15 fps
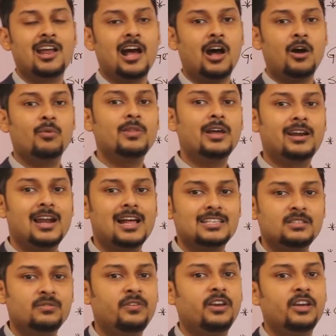how the
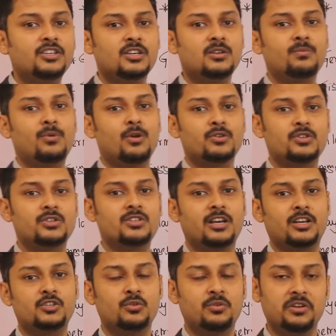classification process
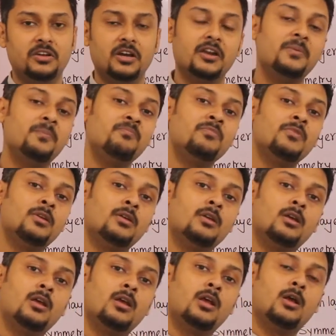actually done,
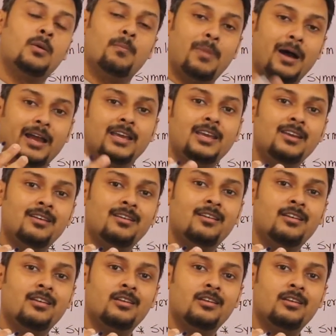by